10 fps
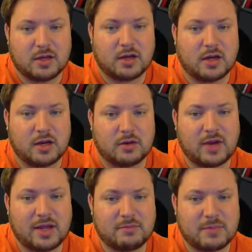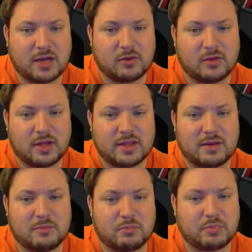Uh, red metal and
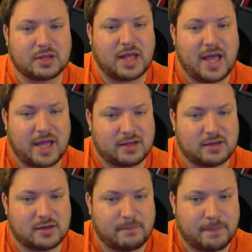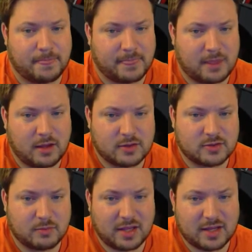then black. Uh,
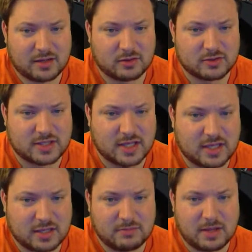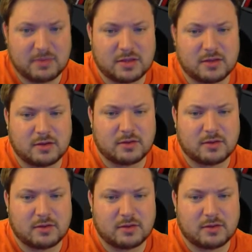so black looks like it may be the,